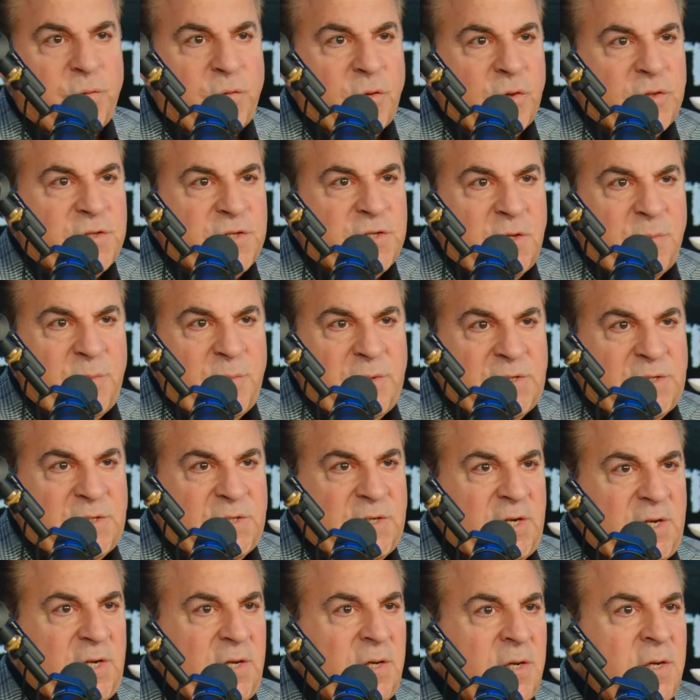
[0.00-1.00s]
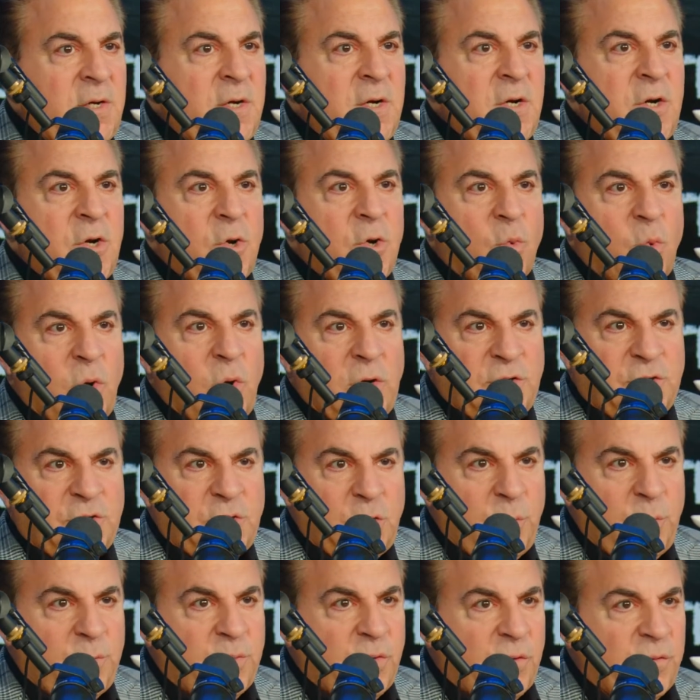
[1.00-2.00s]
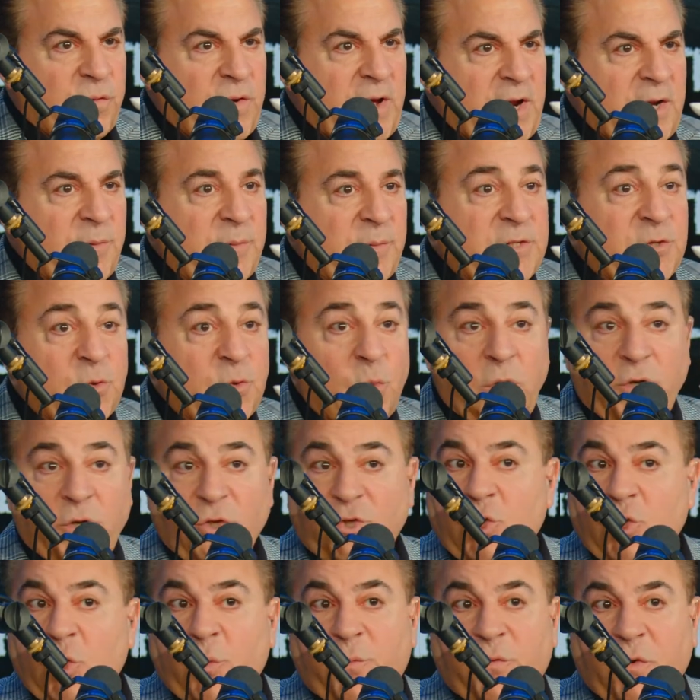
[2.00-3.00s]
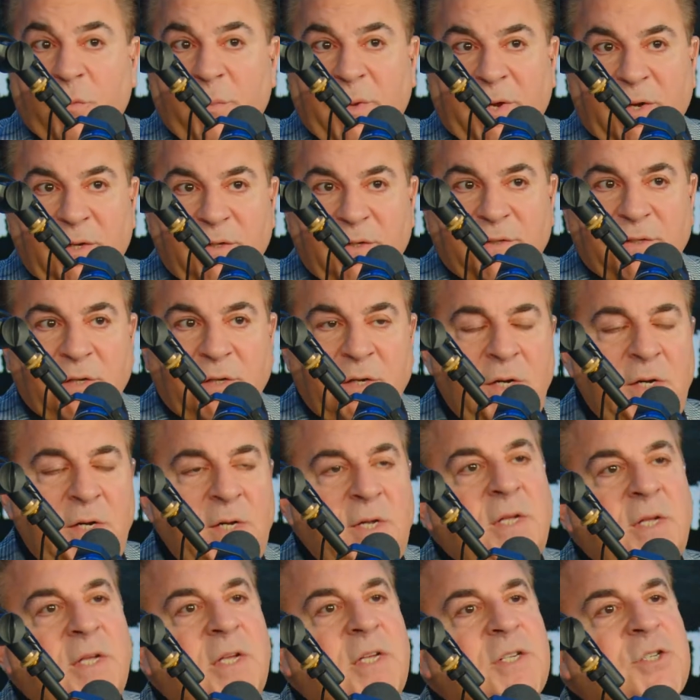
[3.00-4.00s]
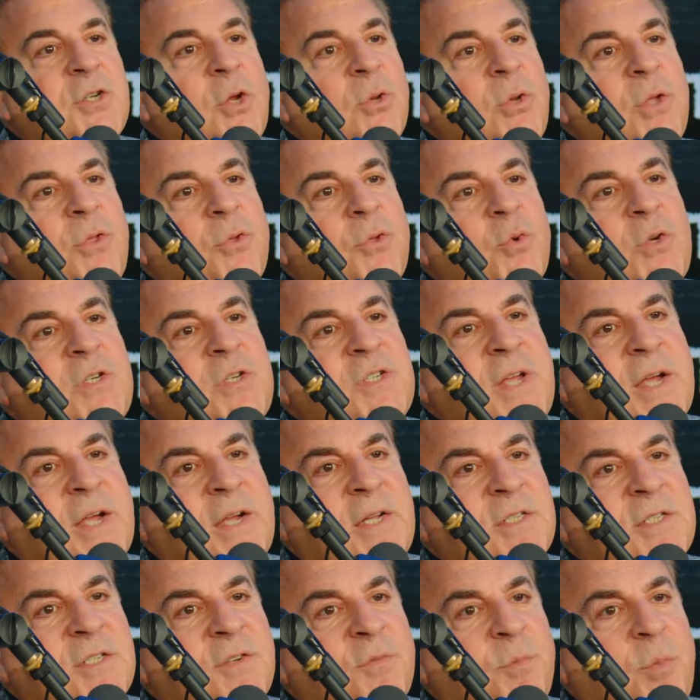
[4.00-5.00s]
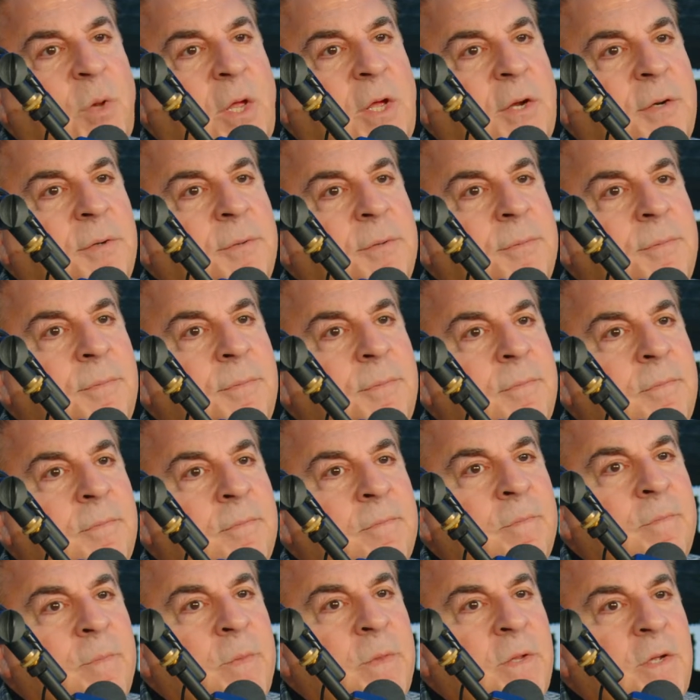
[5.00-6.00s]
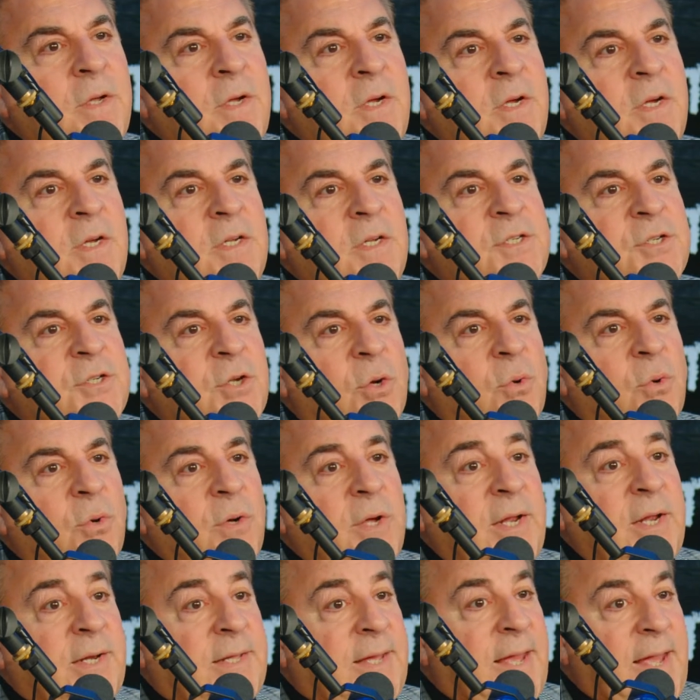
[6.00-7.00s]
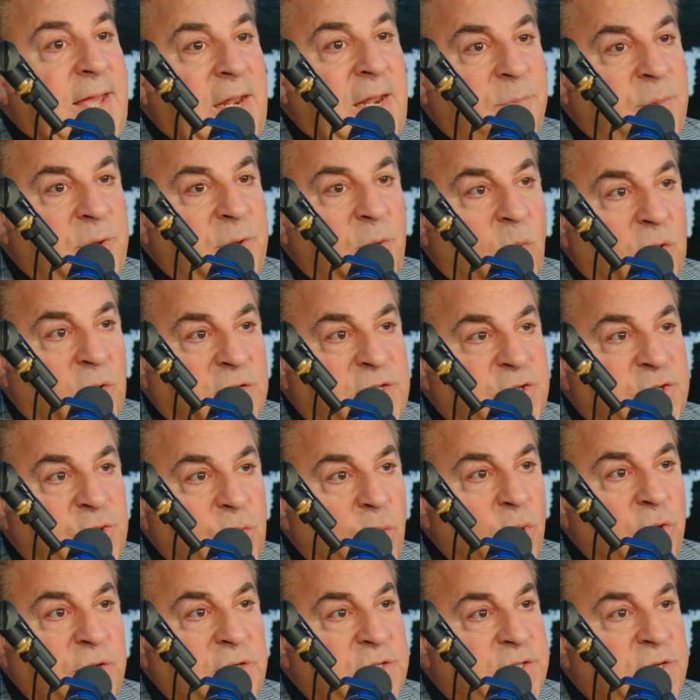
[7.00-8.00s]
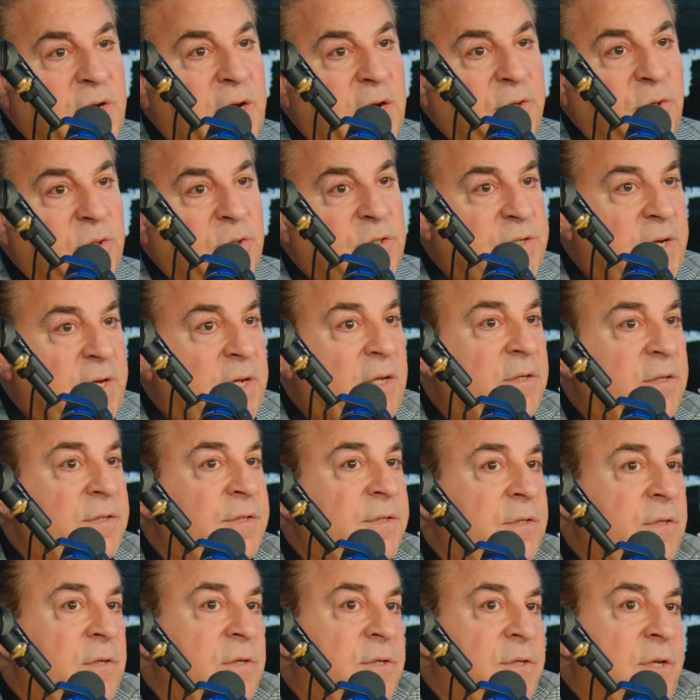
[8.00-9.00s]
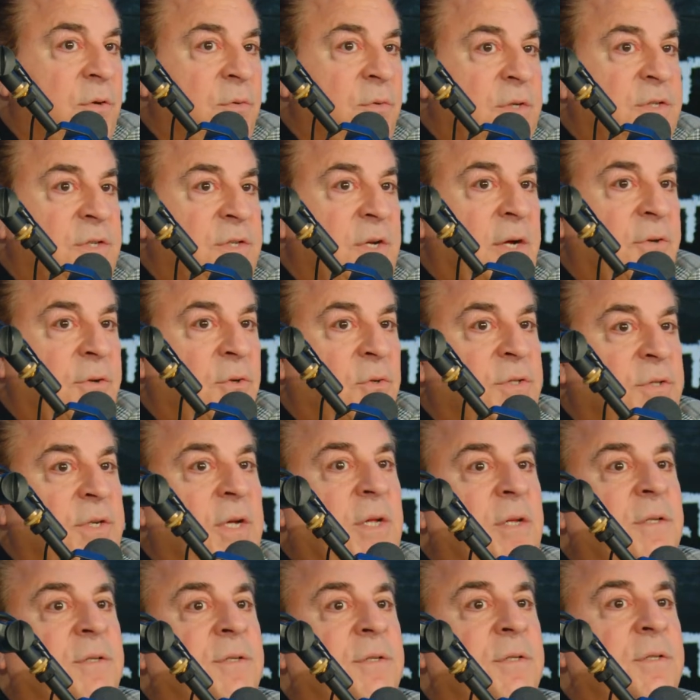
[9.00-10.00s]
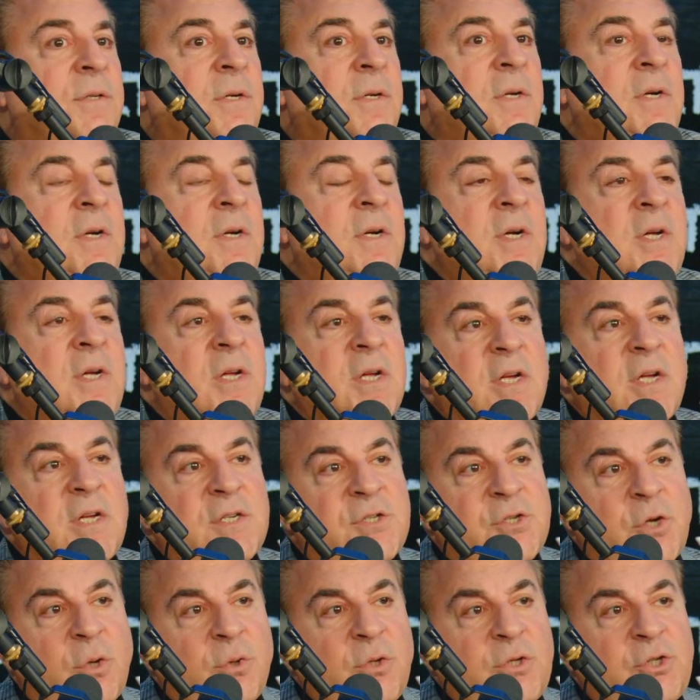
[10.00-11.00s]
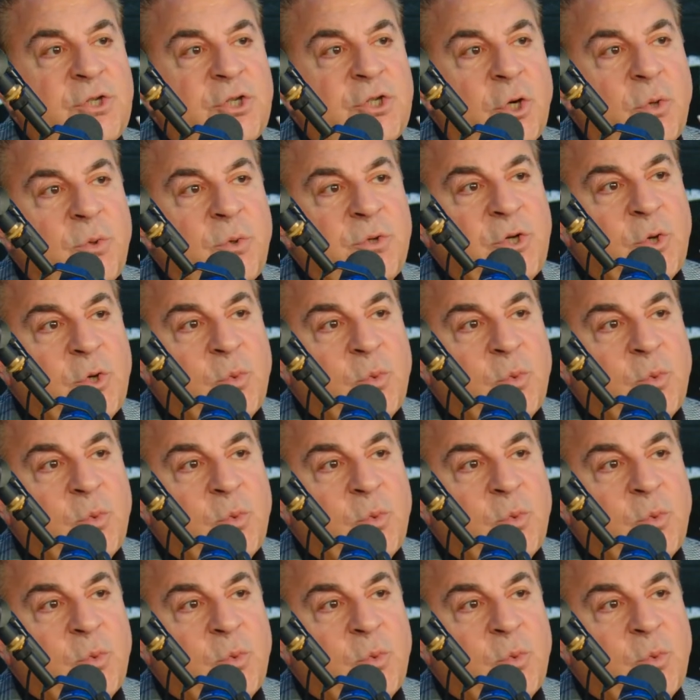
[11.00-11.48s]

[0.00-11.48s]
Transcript: for CBC, one tube for vitamins, one tube for metals, is only 3 seconds of blood. So it can't be what's stored inside your cells because they're inside your cells. It's only showing